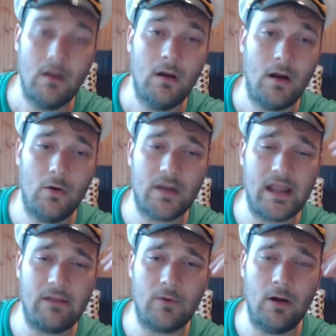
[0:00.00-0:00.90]

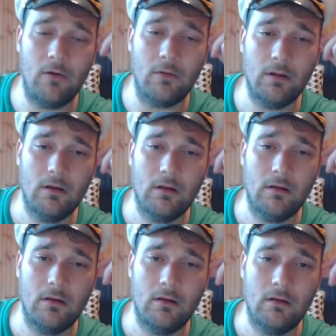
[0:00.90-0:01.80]
Okay, Rogue.
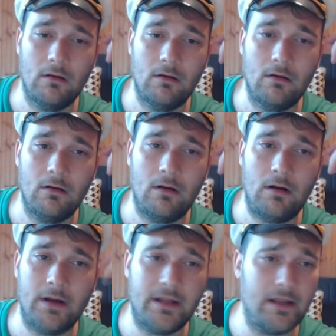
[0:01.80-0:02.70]

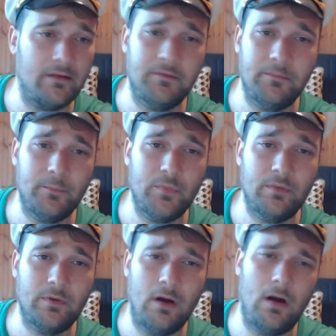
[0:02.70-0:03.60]
Again,
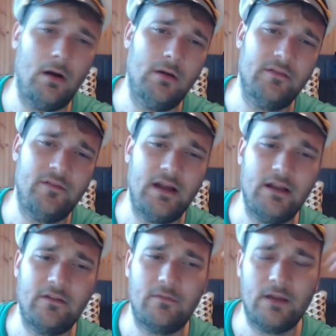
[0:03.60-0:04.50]
oh,
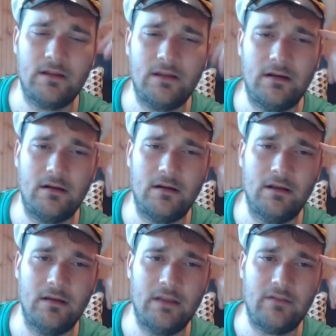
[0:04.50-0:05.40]
Defias, Ringleader,
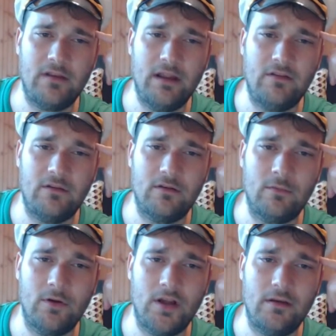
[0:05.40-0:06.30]
and SI Agent, they're
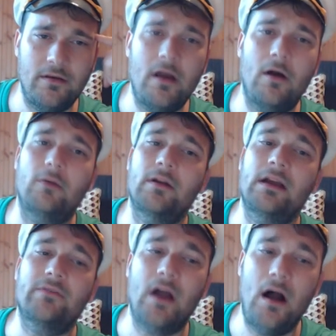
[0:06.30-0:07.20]
ruined. No, they
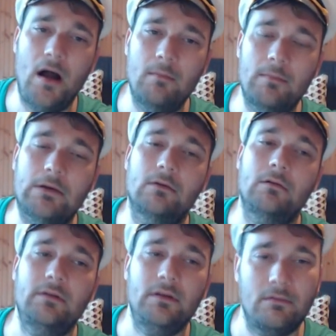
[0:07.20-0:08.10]
have combo.
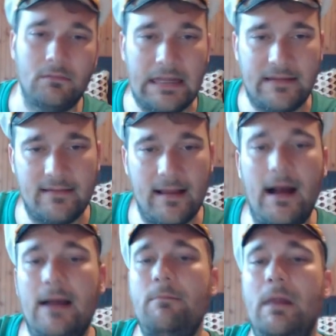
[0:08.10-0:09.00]
That's
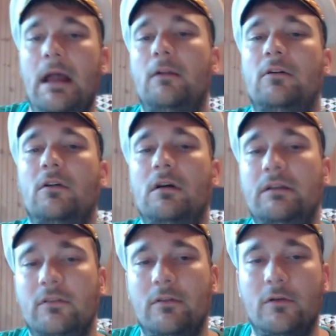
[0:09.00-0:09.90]
not battle cry,
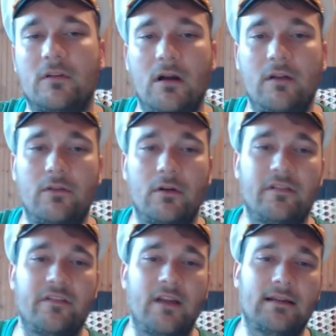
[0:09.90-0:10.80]
so those cards are
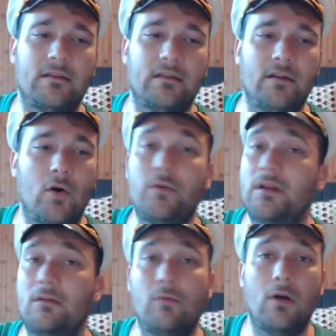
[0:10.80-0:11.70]
unaffected. The
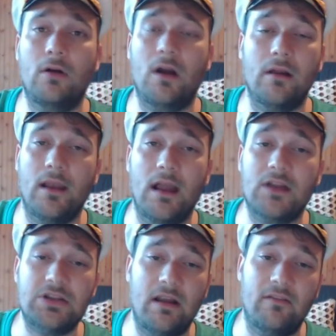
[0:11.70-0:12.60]
only rogue card that
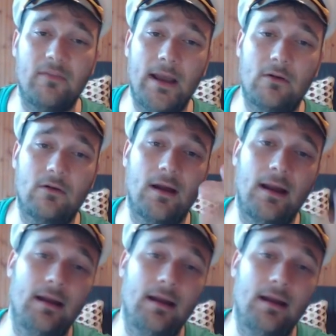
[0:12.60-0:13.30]
actually has a battle cry